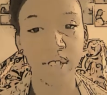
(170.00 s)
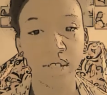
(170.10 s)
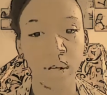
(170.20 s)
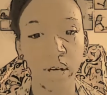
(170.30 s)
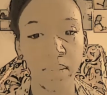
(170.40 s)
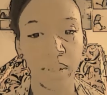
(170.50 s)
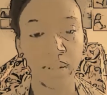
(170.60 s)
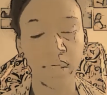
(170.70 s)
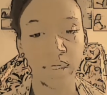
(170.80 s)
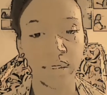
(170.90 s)
talk about
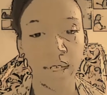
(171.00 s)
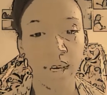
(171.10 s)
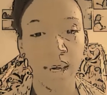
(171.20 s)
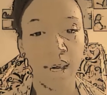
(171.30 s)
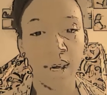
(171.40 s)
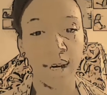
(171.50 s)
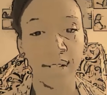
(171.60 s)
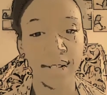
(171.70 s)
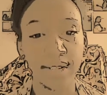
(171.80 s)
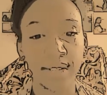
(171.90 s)
things. And
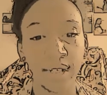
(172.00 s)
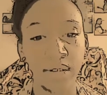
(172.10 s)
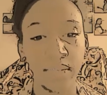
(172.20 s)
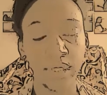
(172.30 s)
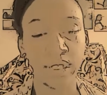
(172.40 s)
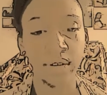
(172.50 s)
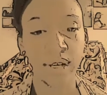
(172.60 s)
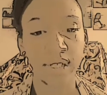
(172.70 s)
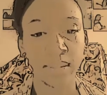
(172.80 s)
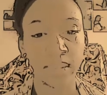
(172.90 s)
that's like really
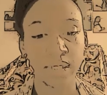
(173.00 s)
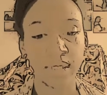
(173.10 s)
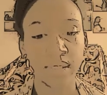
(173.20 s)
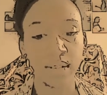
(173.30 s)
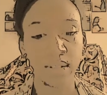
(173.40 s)
crazy, because